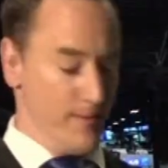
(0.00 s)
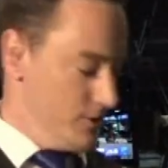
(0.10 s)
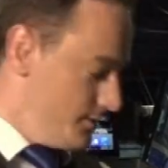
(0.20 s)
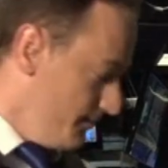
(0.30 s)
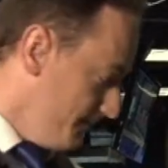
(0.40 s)
it
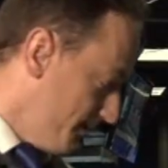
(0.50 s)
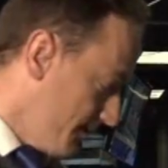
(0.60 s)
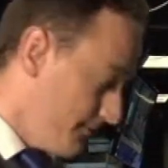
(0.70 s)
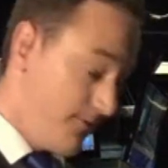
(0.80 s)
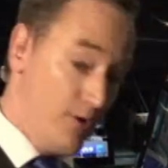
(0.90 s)
used to be you pick
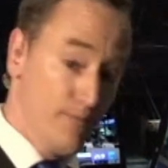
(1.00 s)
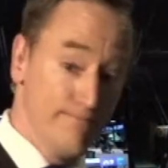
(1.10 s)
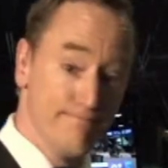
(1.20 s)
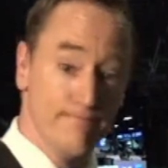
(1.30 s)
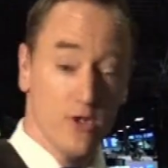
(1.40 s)
up the phone,
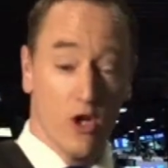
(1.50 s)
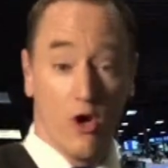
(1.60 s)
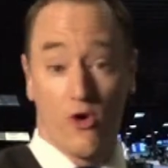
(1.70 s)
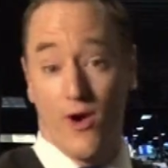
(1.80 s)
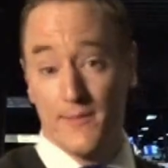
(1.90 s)
you
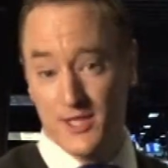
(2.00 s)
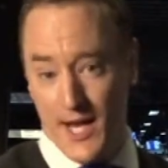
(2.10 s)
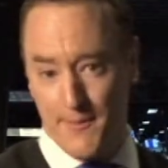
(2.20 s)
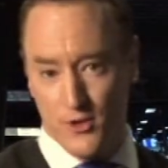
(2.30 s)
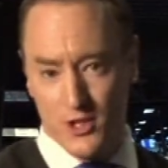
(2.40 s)
call Crime
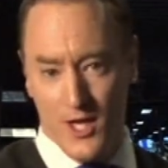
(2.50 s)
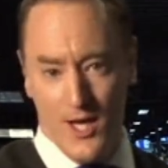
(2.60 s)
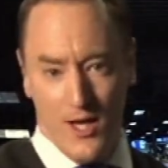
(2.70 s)
Stoppers.